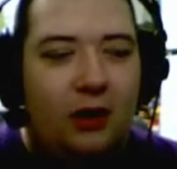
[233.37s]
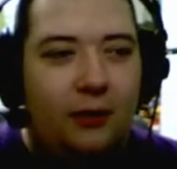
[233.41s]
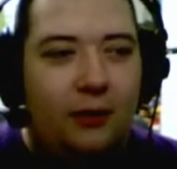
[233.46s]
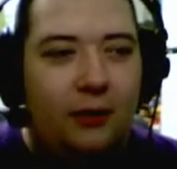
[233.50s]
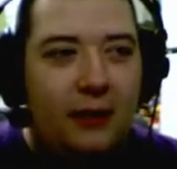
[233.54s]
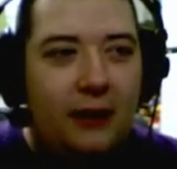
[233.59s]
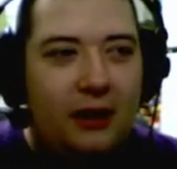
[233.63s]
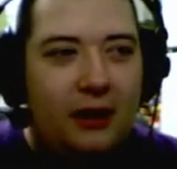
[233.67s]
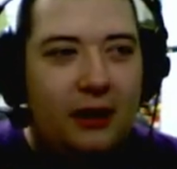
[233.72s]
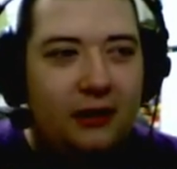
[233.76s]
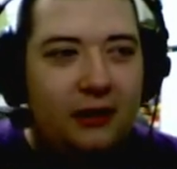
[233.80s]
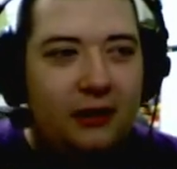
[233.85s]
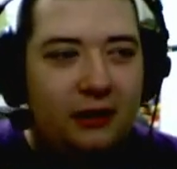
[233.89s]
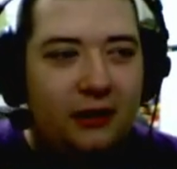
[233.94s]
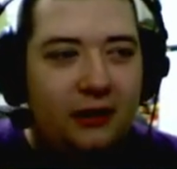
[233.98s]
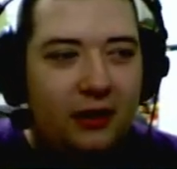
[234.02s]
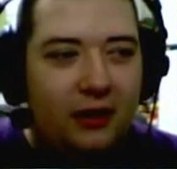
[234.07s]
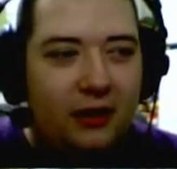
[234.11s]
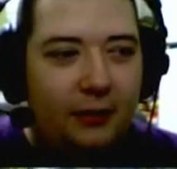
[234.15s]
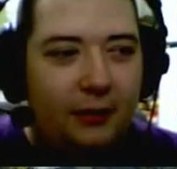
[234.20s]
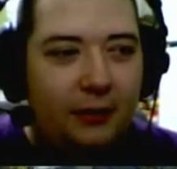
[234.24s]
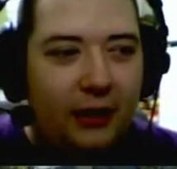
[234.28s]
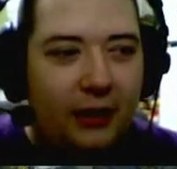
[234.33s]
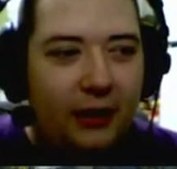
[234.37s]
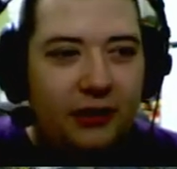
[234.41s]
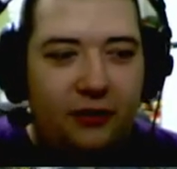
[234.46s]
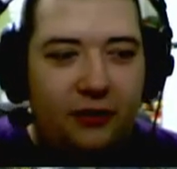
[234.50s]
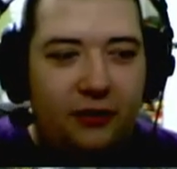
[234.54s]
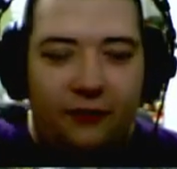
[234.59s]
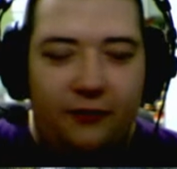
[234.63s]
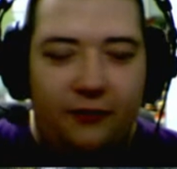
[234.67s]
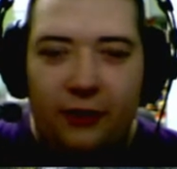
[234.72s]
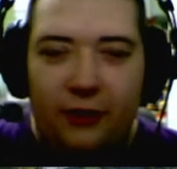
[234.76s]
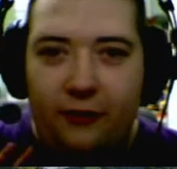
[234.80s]
Makes a bunch of
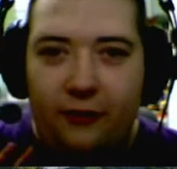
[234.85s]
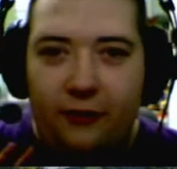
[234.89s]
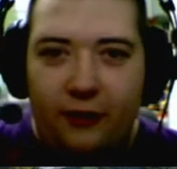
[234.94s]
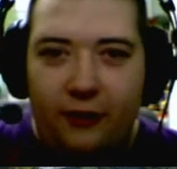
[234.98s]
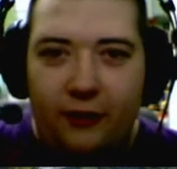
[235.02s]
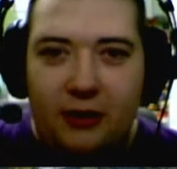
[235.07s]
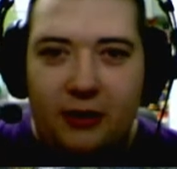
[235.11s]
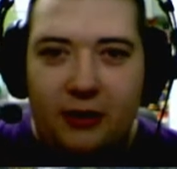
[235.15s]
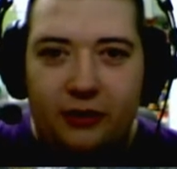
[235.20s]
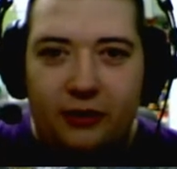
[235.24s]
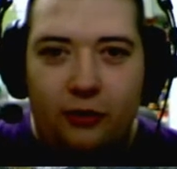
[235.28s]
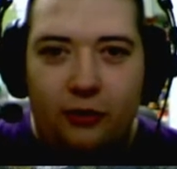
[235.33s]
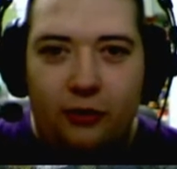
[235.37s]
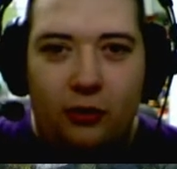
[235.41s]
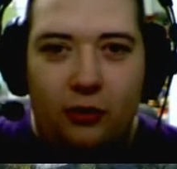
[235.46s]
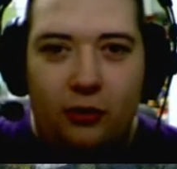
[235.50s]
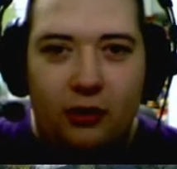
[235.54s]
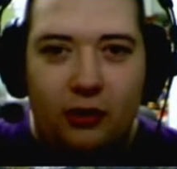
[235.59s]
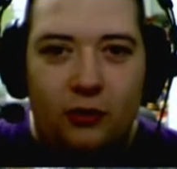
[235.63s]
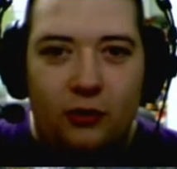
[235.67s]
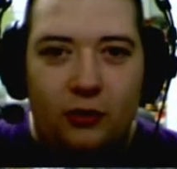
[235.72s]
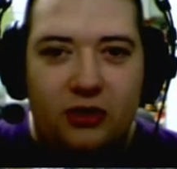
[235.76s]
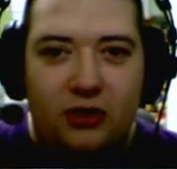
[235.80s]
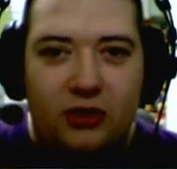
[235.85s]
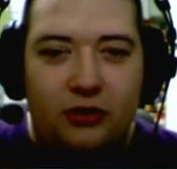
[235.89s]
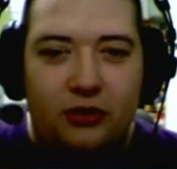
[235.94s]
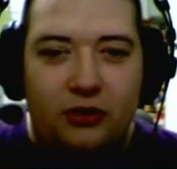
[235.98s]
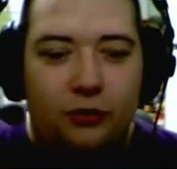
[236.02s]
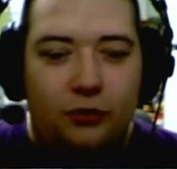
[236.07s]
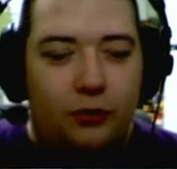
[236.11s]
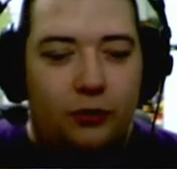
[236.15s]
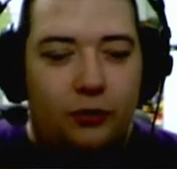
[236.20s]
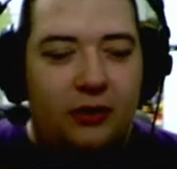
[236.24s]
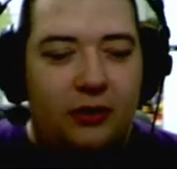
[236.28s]
food fresh to order, which is
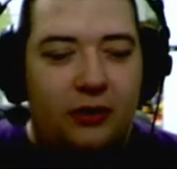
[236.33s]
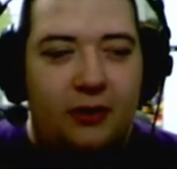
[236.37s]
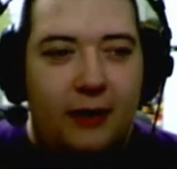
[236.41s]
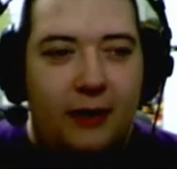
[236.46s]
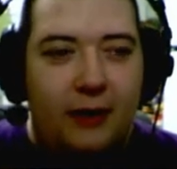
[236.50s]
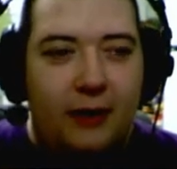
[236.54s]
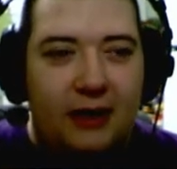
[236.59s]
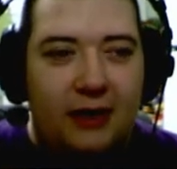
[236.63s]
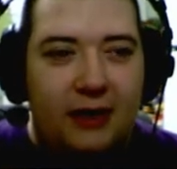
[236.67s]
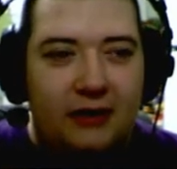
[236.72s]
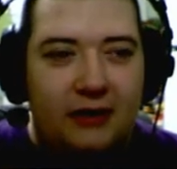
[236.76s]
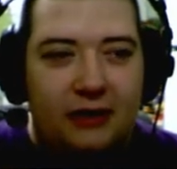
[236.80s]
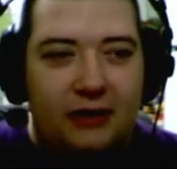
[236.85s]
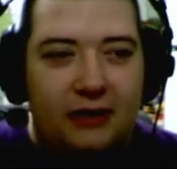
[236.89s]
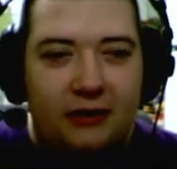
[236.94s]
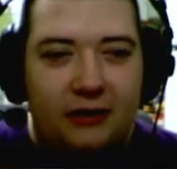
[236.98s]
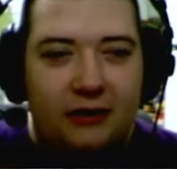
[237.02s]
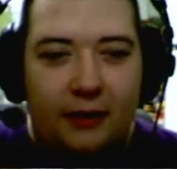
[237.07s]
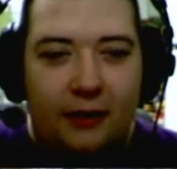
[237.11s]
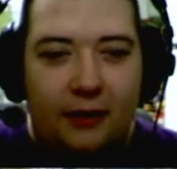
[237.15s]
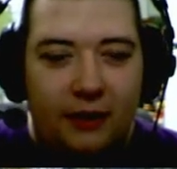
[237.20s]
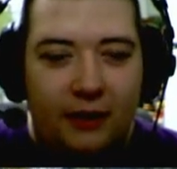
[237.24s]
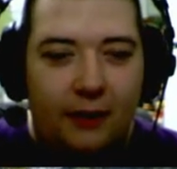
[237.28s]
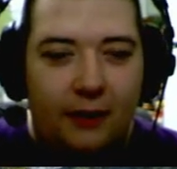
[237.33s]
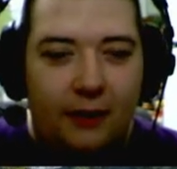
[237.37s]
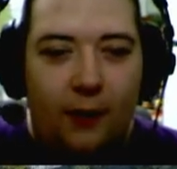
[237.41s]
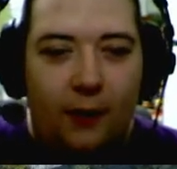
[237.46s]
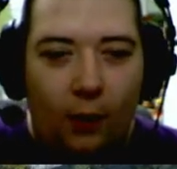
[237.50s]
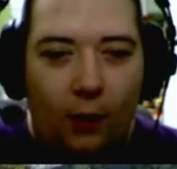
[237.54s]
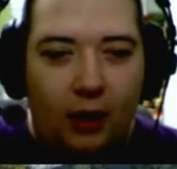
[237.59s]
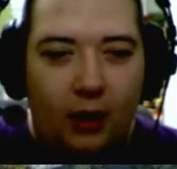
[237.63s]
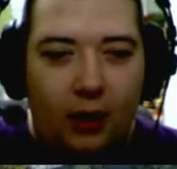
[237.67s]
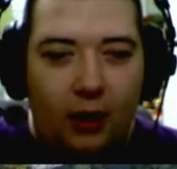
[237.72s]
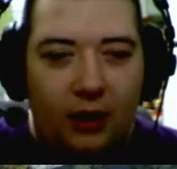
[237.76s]
really amazing. So every time I
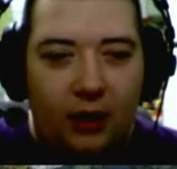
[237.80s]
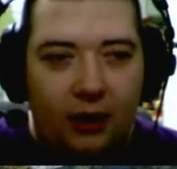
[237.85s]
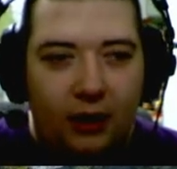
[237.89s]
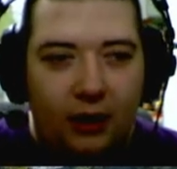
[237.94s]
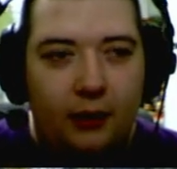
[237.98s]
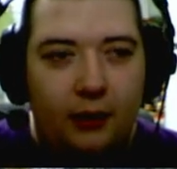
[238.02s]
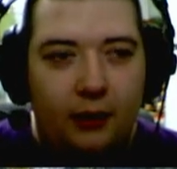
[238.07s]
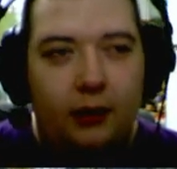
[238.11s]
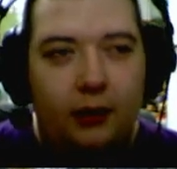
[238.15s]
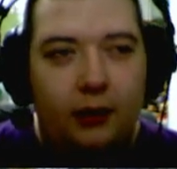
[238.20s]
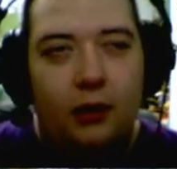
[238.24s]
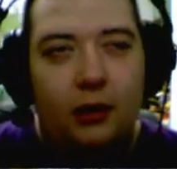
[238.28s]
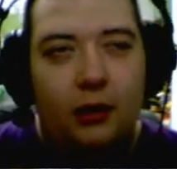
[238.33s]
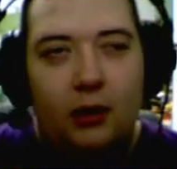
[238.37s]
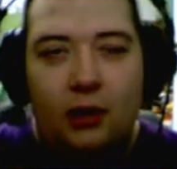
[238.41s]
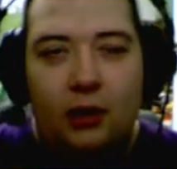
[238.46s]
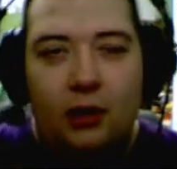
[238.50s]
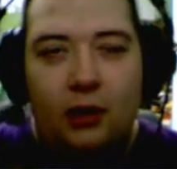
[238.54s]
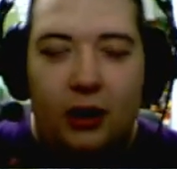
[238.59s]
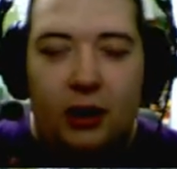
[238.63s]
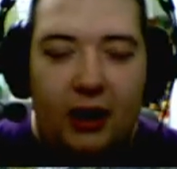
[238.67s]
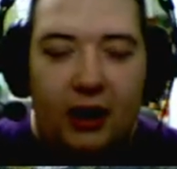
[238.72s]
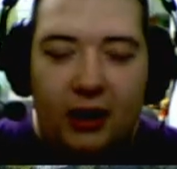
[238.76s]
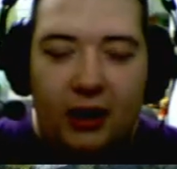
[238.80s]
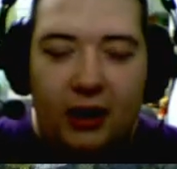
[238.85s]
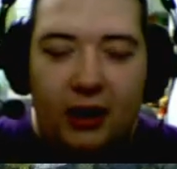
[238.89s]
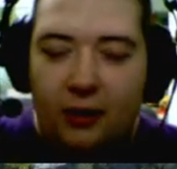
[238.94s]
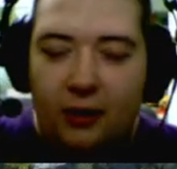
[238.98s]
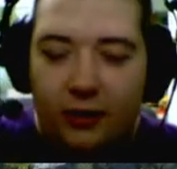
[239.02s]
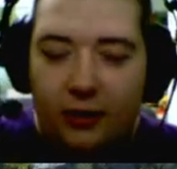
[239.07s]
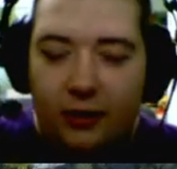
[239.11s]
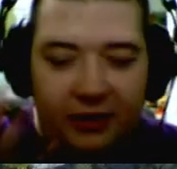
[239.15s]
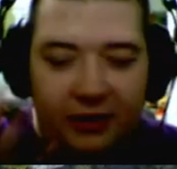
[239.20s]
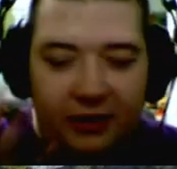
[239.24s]
walk in, I get hit
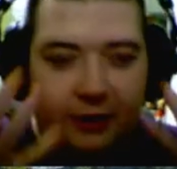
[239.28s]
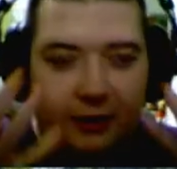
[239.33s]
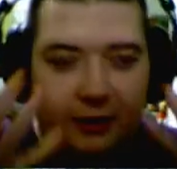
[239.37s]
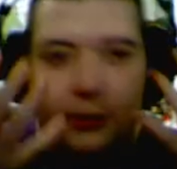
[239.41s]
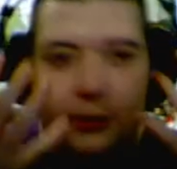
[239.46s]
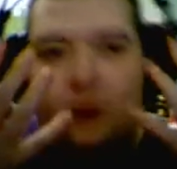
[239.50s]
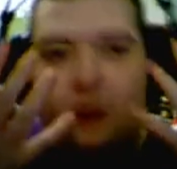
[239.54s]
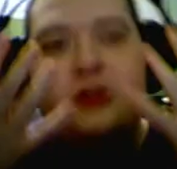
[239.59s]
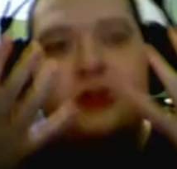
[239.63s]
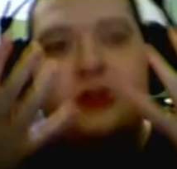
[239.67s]
with the most